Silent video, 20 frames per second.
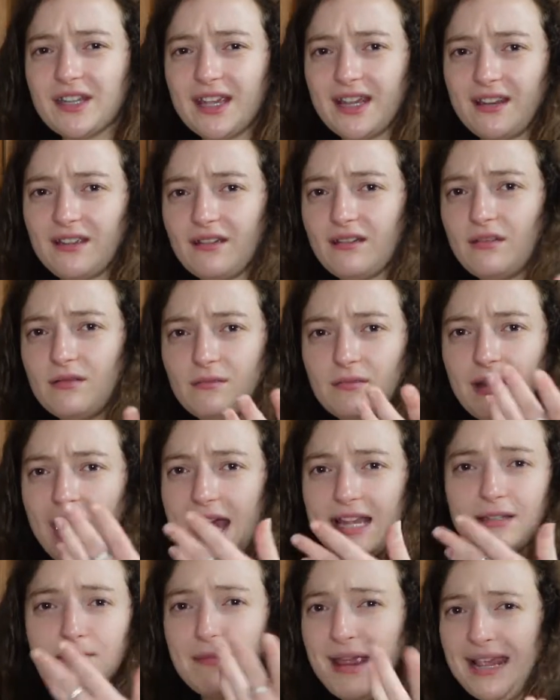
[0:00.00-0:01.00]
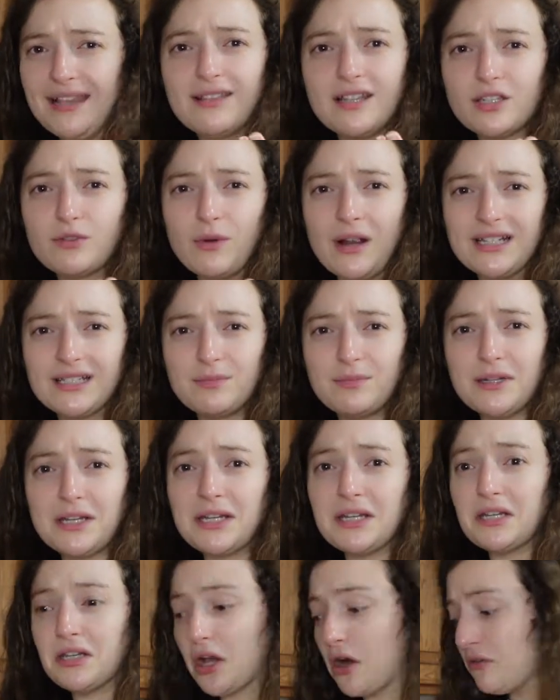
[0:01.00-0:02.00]
like, has made this
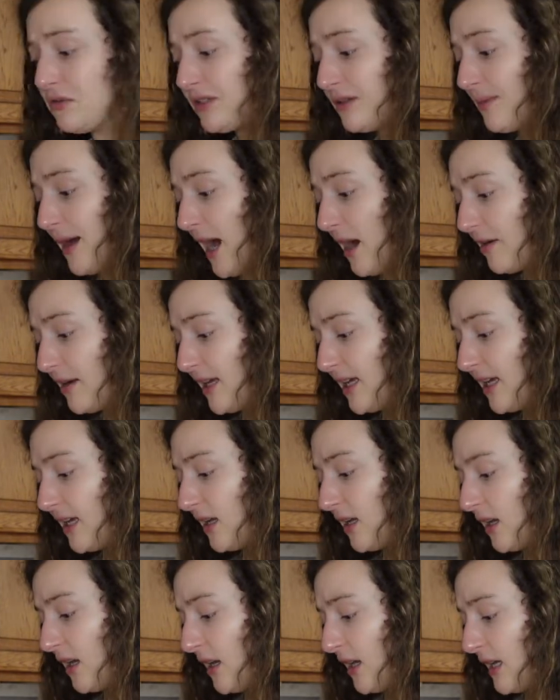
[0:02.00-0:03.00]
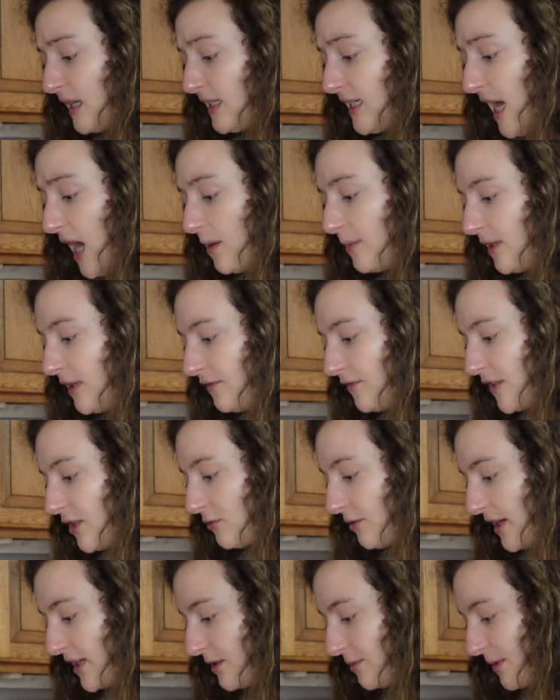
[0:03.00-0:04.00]
recipe, knows about it, tell me if this
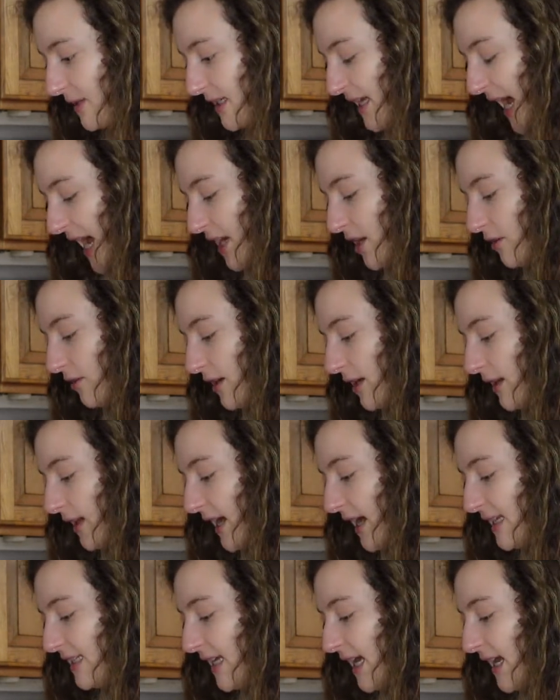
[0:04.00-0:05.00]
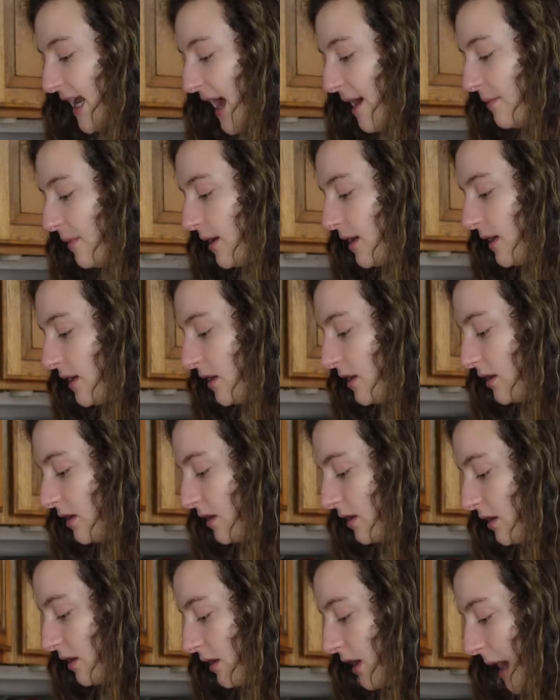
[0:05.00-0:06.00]
recipe's accurate. Like I said, I'm
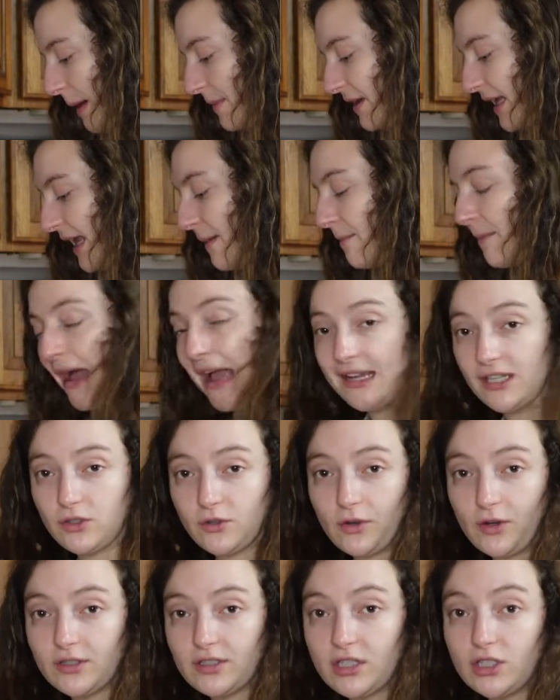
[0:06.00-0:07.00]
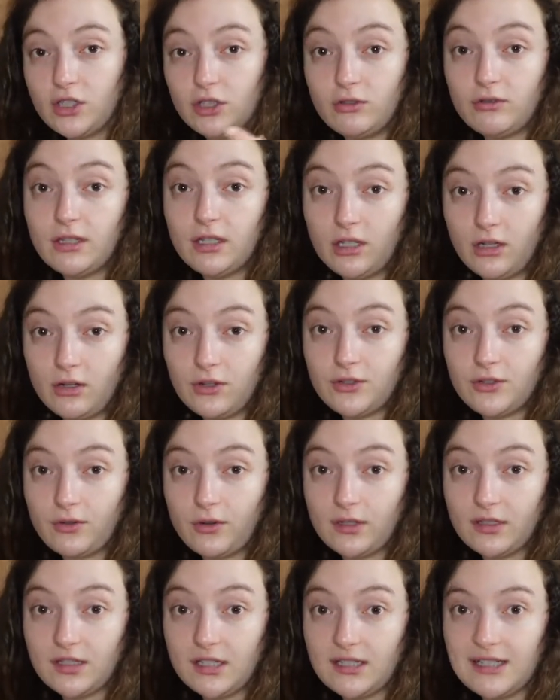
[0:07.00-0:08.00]
gonna get my sources, you get your
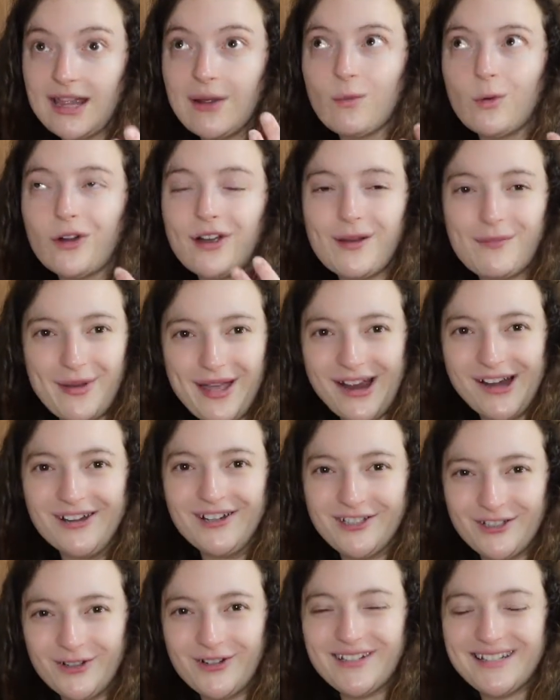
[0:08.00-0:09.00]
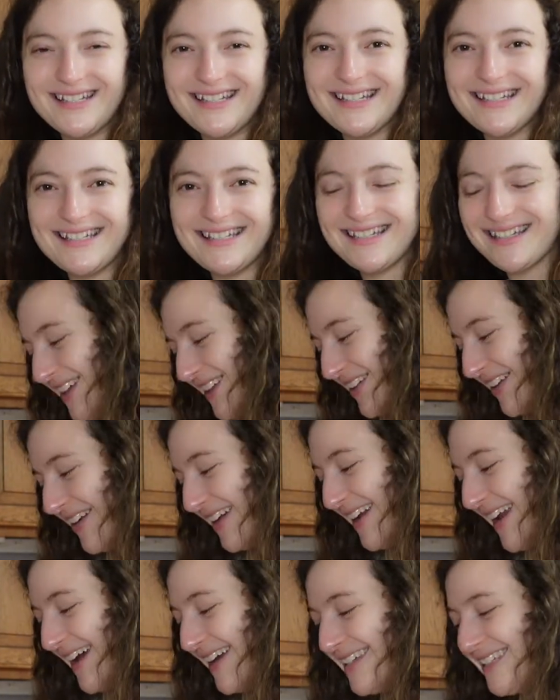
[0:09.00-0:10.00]
sources, and we'll compare sources. Look
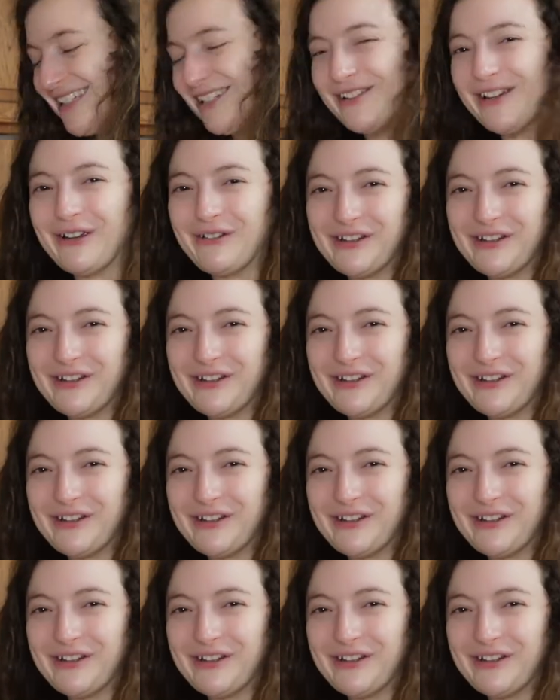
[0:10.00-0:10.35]
at us doing